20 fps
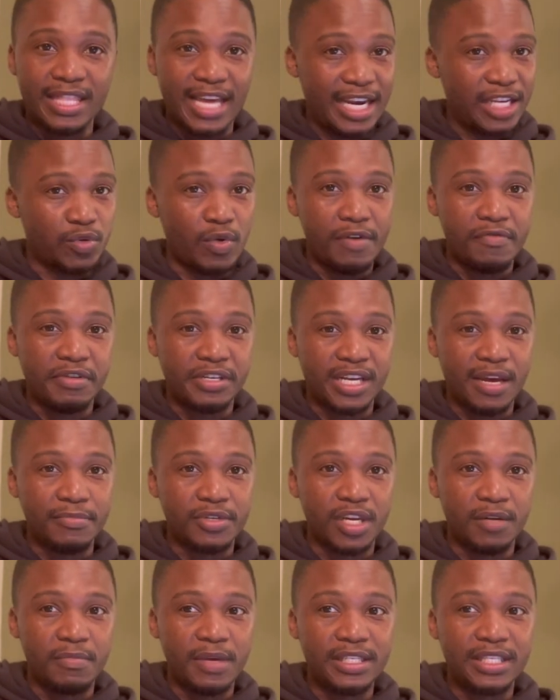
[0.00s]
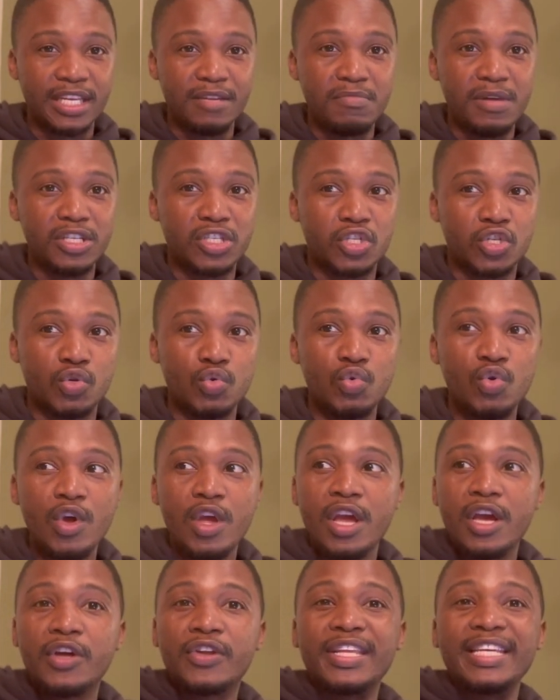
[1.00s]
That is what redemption means. It means to
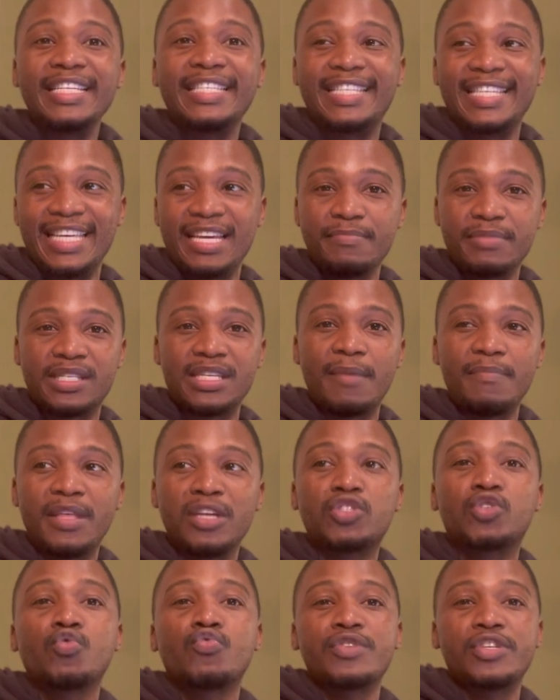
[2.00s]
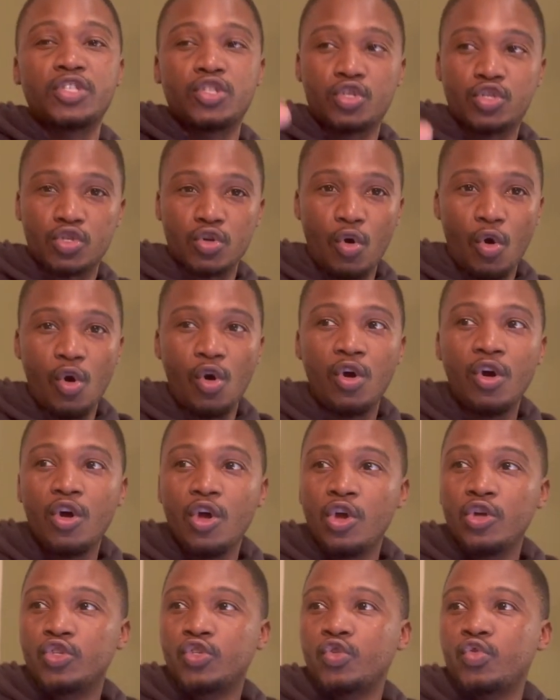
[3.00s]
redeem something, to restore,
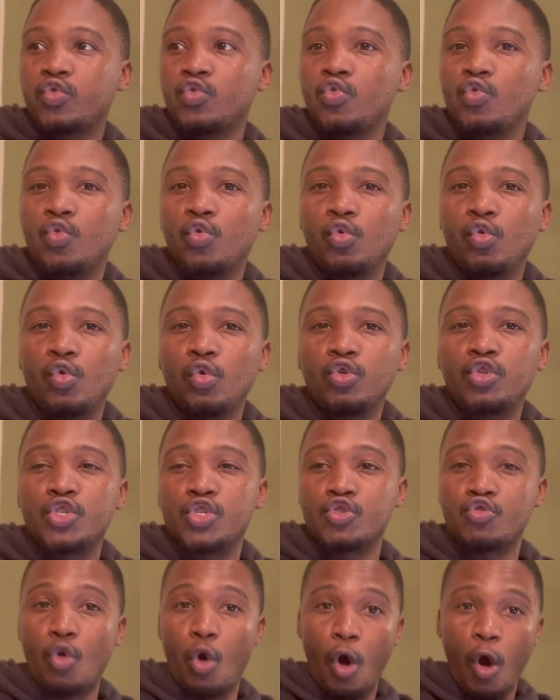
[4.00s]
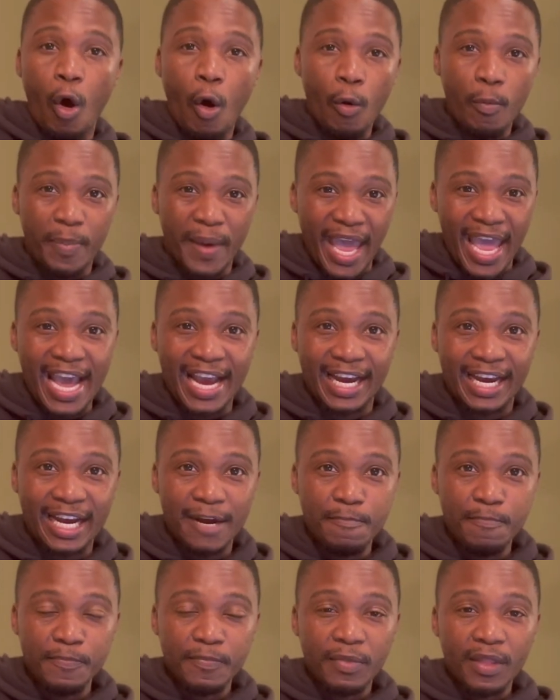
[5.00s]
to draw back.
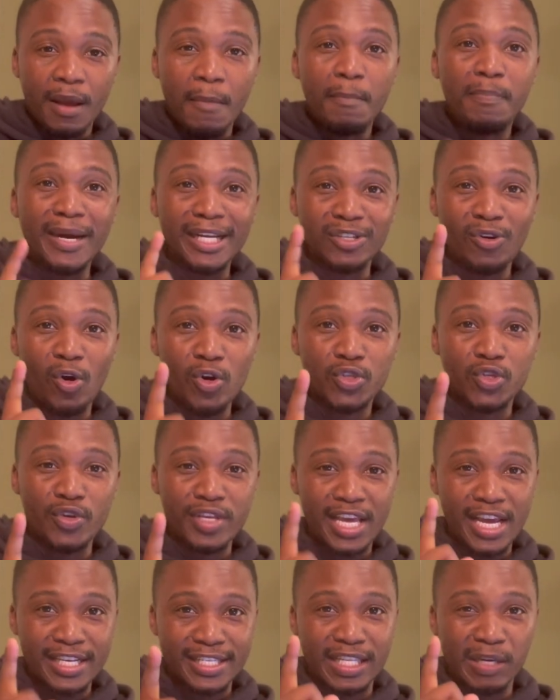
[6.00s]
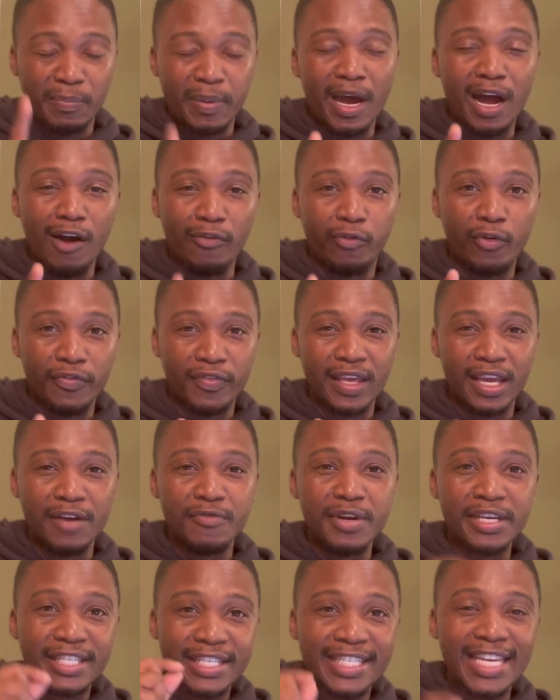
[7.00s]
But also, here's the powerful thing
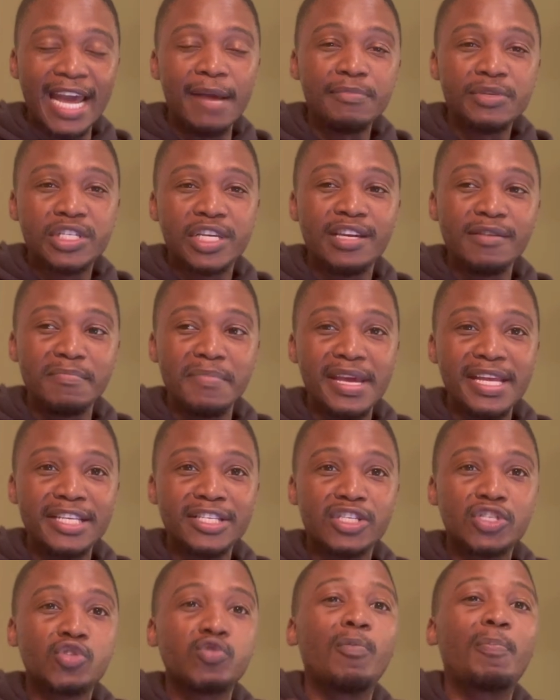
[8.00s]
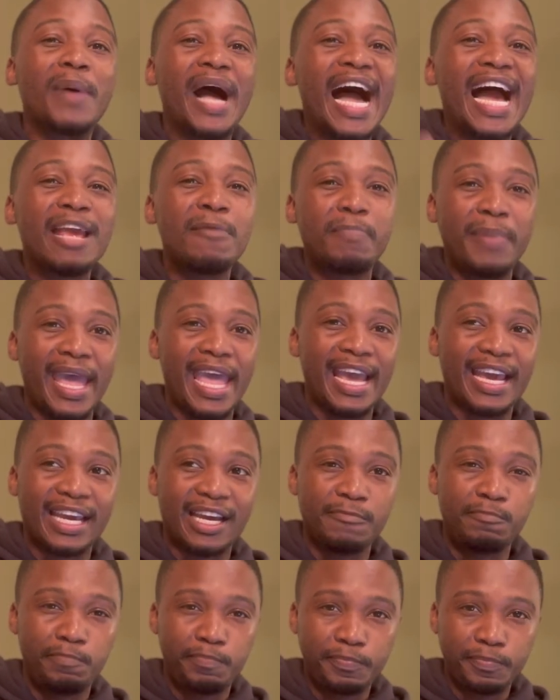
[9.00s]
redemption means to buy back.